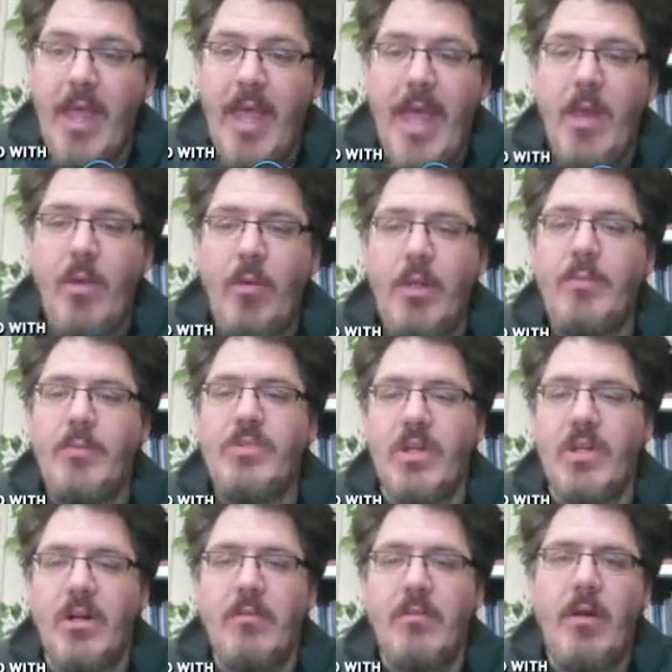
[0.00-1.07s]
and will
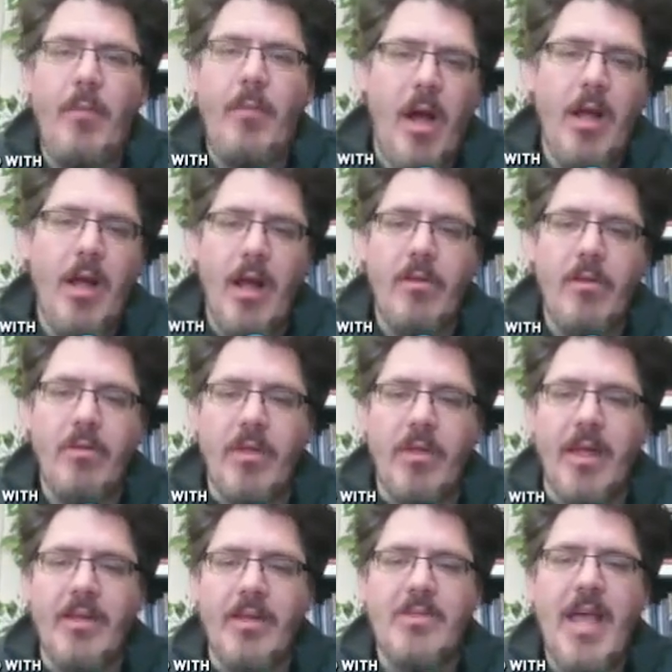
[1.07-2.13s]
observe, among other
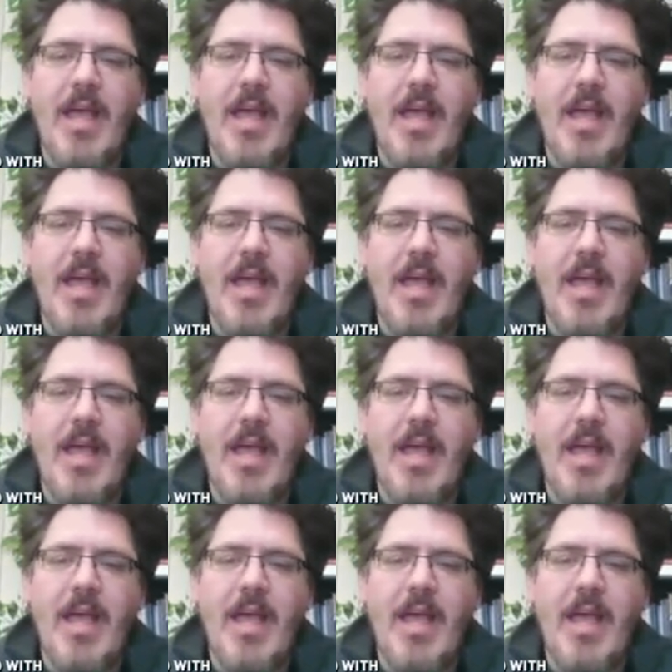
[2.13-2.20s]
things,